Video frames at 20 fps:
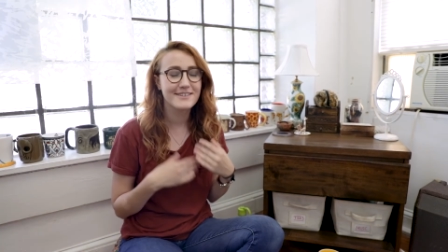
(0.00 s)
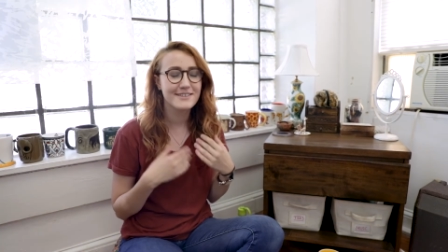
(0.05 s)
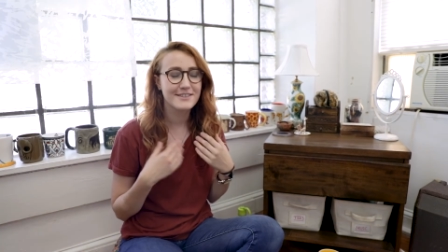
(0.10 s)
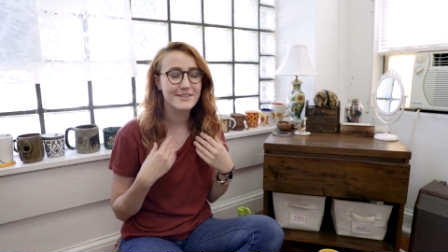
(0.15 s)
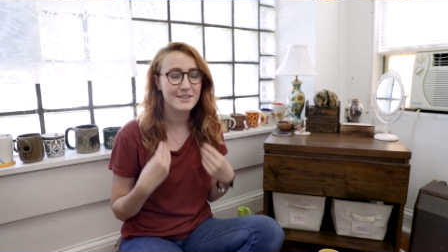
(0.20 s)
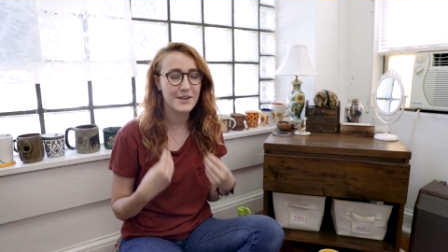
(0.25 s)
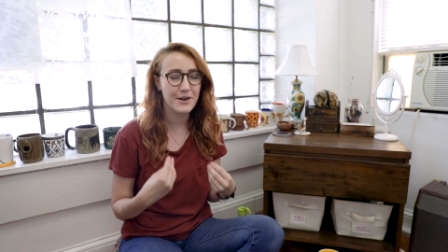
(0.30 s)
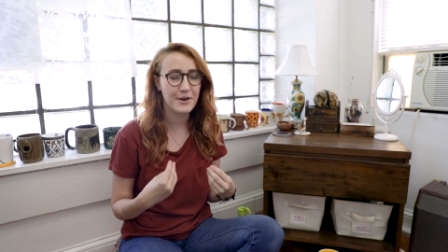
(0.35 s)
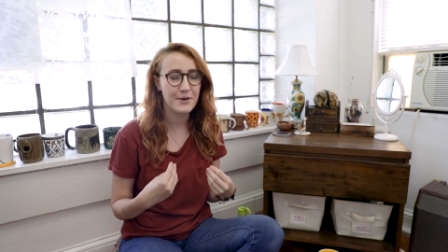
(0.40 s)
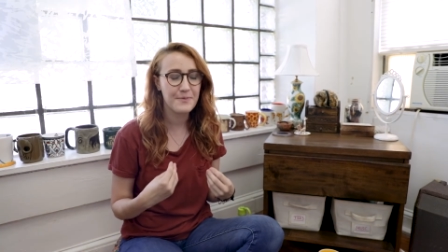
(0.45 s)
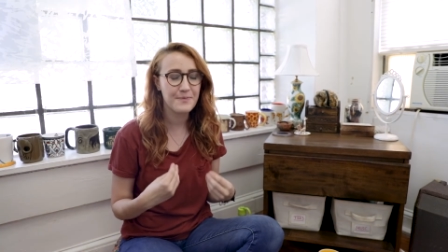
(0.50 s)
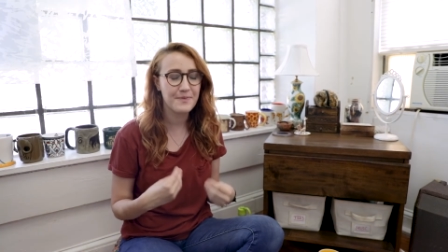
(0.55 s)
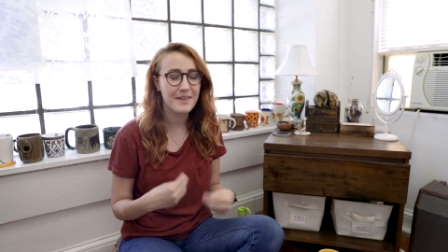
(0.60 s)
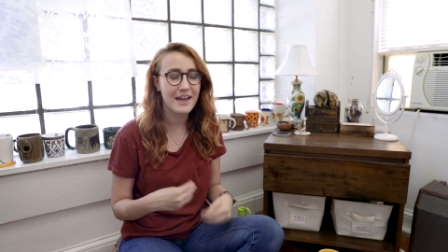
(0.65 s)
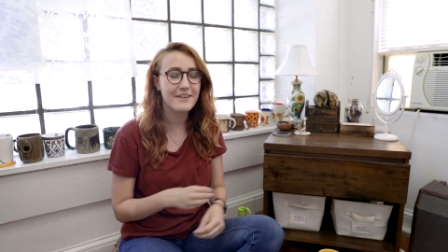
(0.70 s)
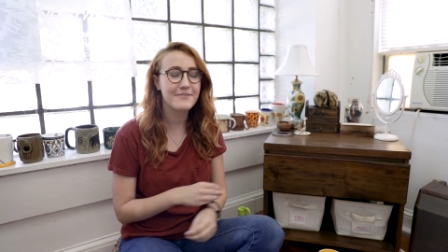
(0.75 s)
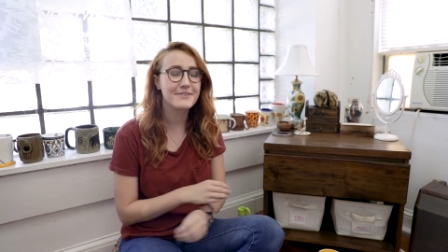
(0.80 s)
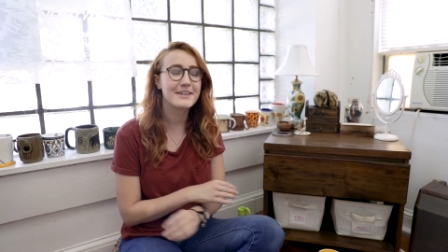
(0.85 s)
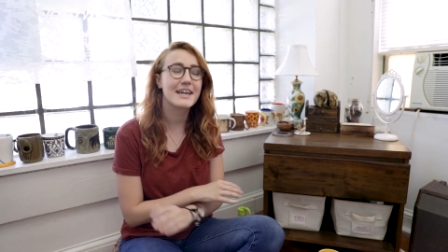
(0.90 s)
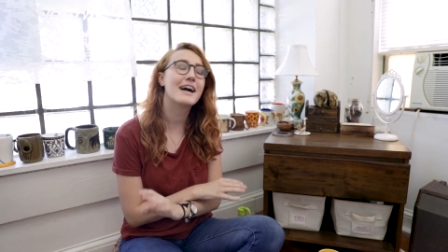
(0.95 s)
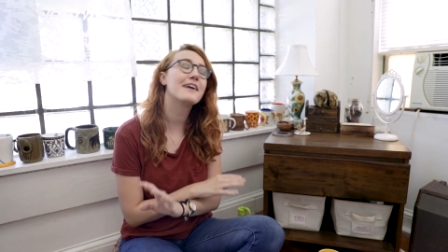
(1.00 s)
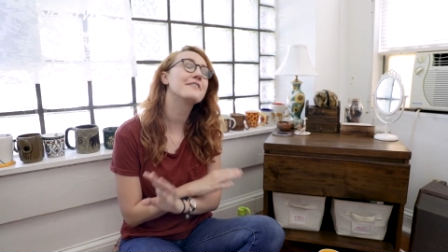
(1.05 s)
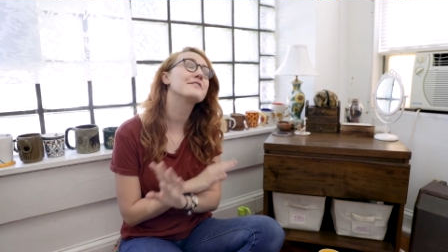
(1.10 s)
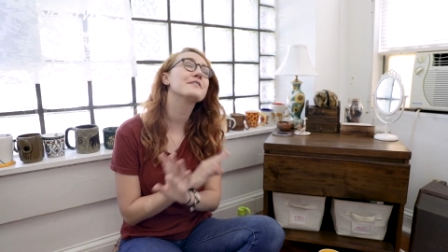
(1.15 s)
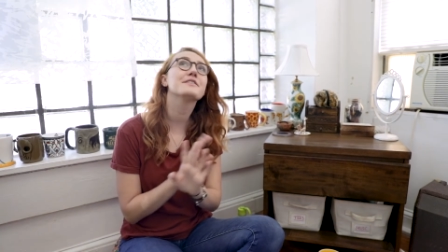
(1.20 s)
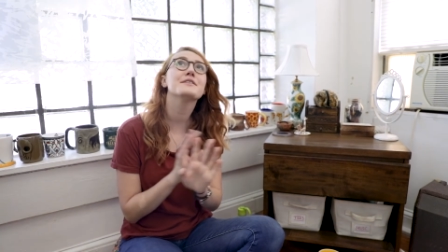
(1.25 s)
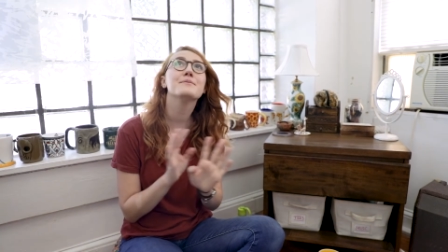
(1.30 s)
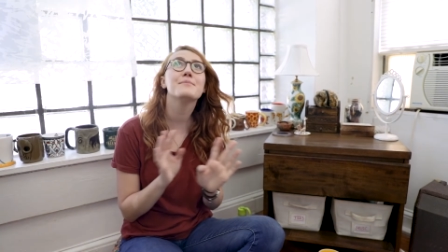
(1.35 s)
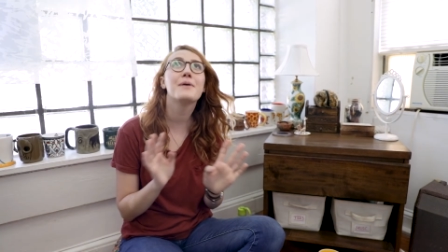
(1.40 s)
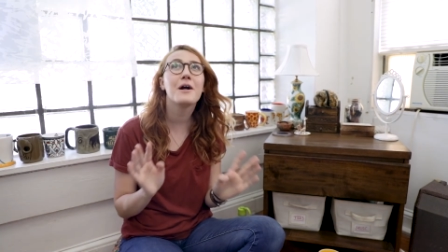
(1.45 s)
So I've
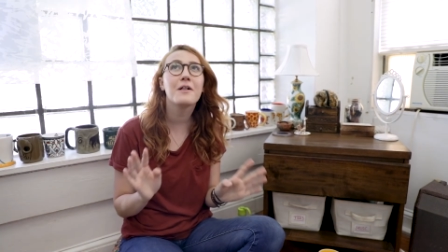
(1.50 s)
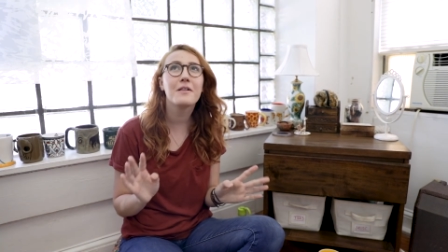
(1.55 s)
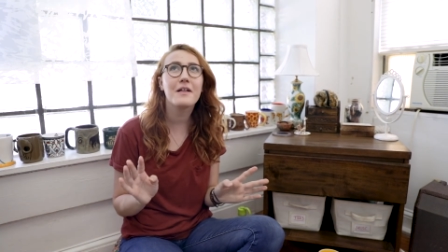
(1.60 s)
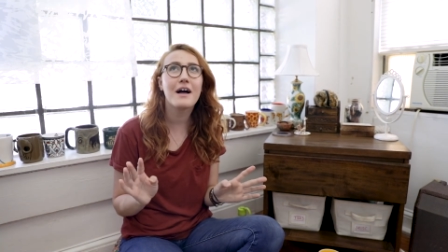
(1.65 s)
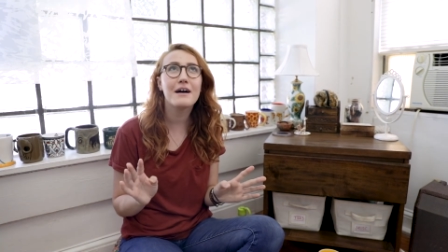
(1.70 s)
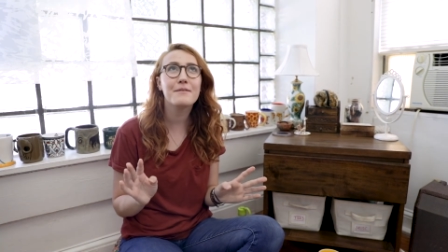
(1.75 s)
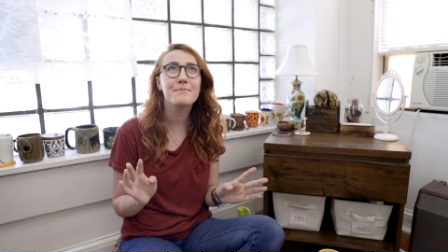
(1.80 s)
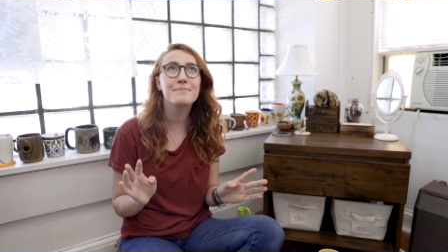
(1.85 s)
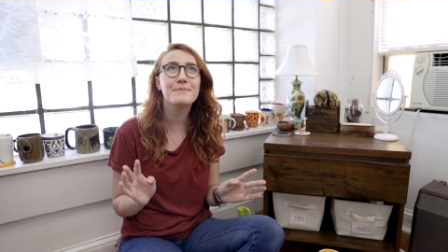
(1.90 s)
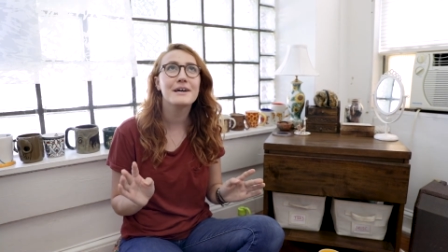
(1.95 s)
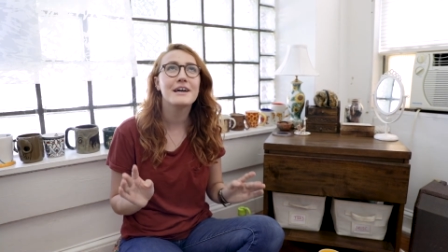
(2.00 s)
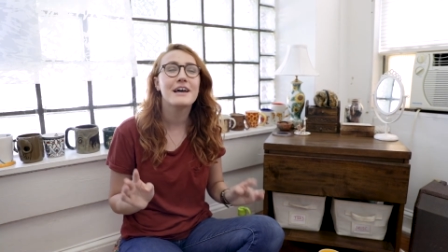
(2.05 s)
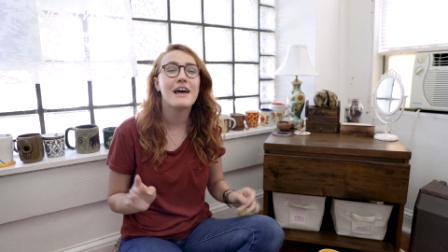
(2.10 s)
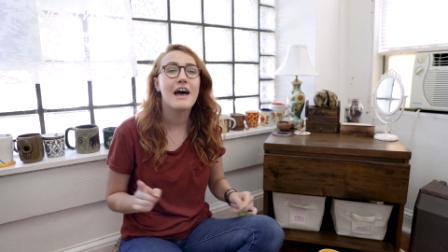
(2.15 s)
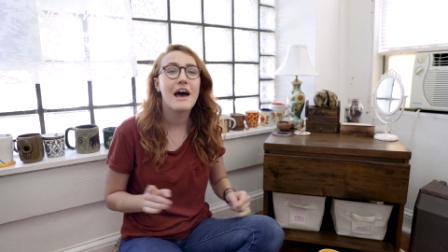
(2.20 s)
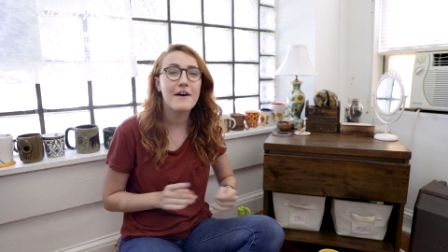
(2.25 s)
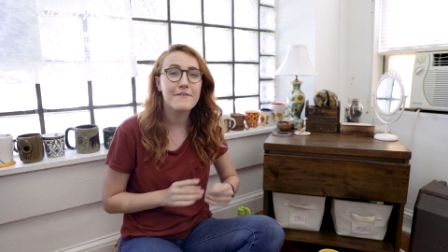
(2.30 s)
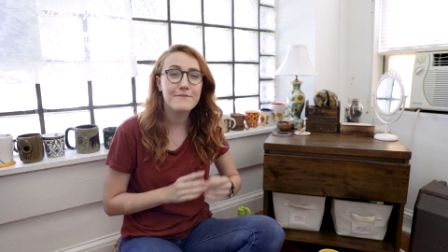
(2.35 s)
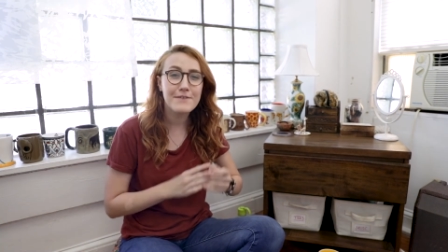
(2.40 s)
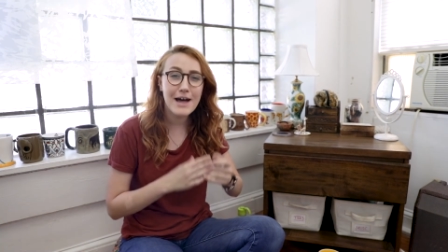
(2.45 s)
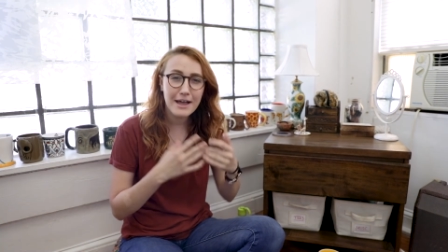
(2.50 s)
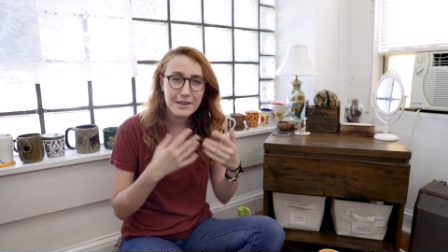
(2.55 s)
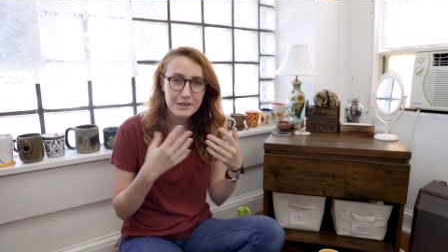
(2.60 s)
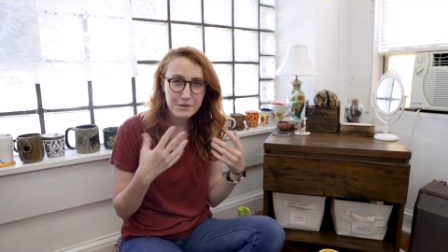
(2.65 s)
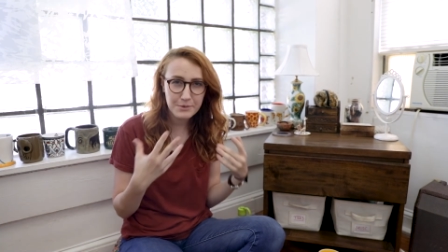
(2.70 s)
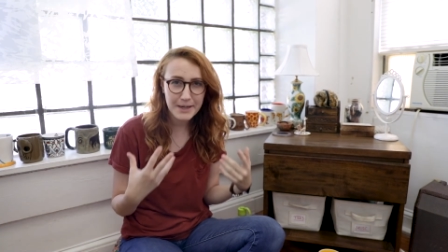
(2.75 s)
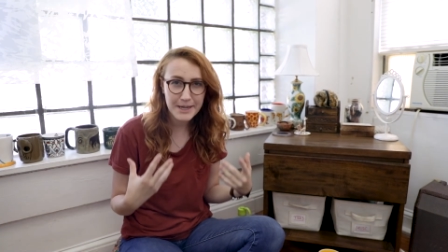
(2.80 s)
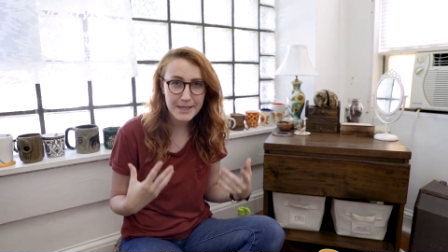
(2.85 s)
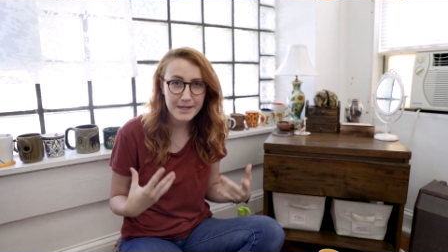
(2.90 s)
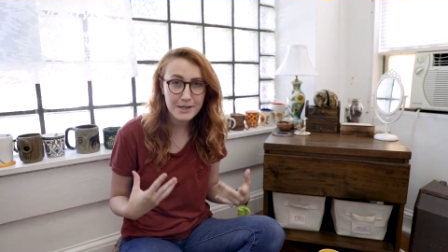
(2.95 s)
counted them all up,
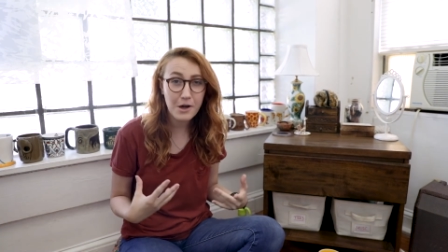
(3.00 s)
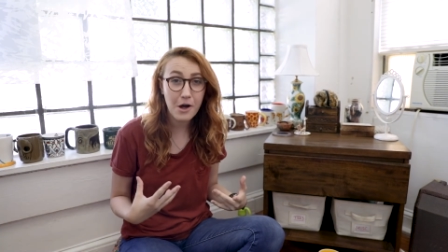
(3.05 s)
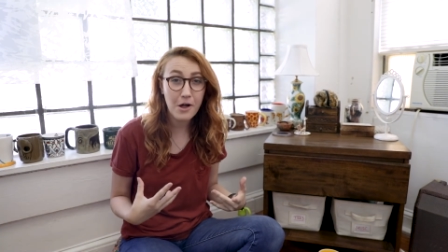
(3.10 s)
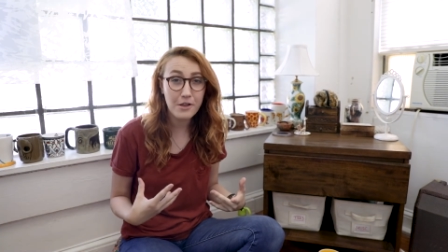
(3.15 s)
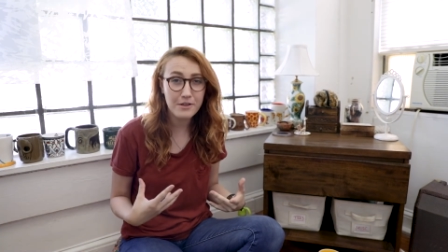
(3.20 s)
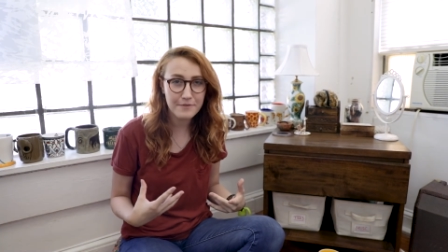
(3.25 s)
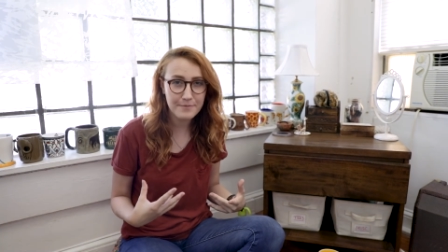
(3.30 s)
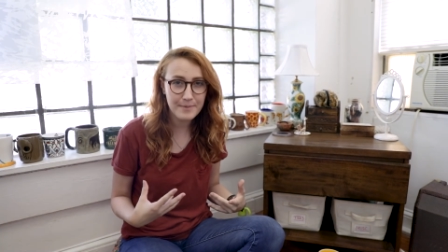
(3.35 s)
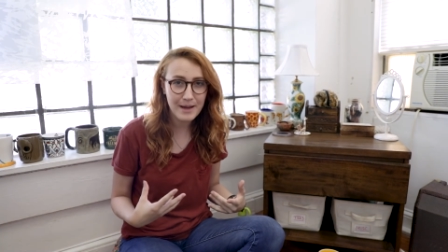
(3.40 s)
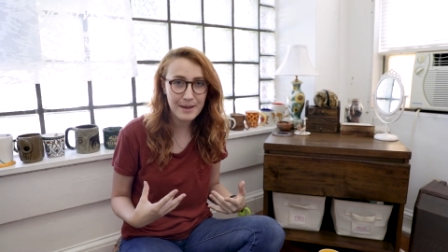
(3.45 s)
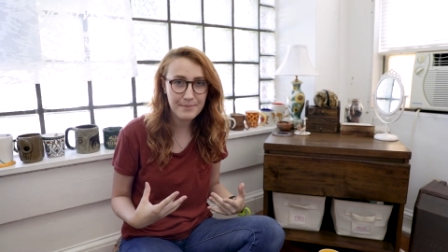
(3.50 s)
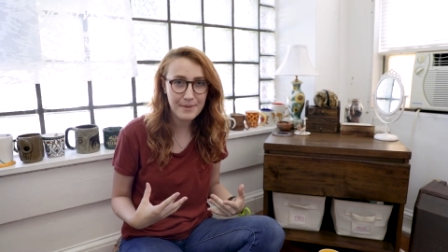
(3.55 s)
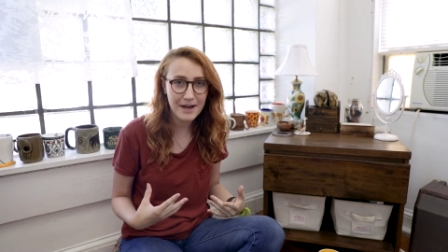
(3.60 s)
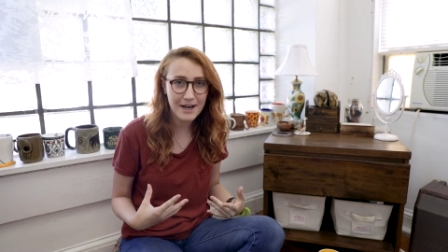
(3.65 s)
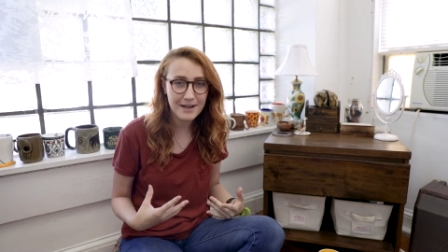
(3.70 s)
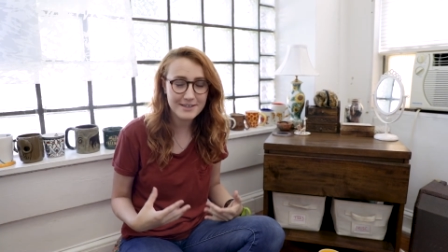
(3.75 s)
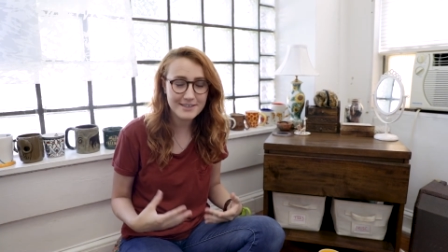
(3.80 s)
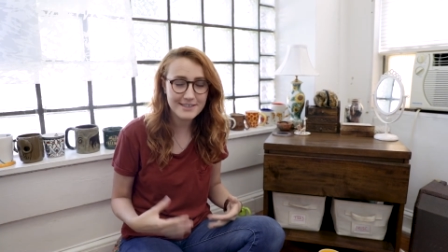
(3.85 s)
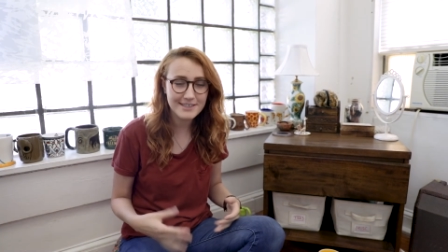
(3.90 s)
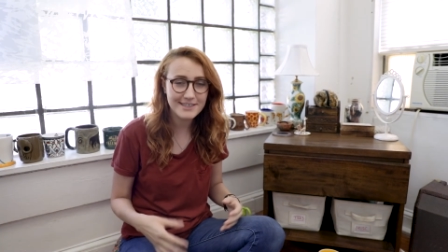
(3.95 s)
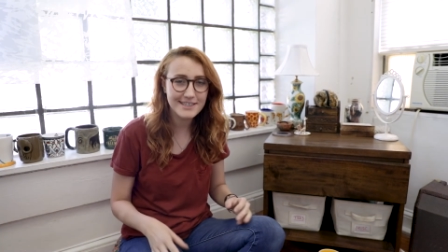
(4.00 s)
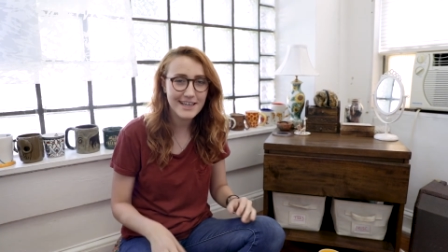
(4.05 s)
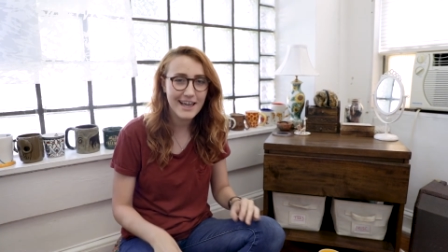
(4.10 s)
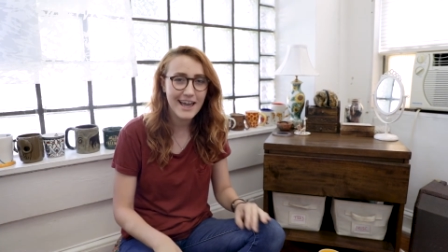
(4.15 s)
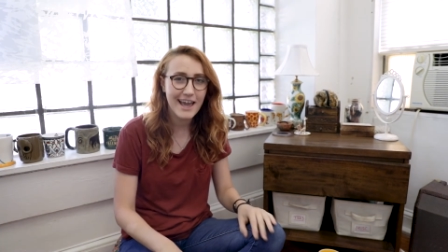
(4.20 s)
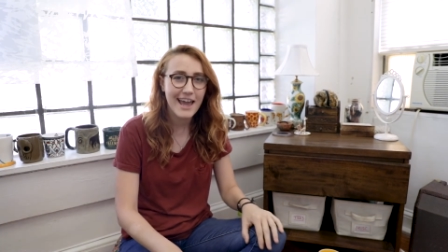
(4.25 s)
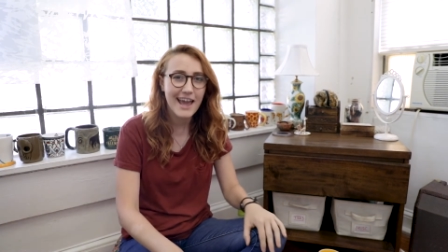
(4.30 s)
evaluated all of my mugs,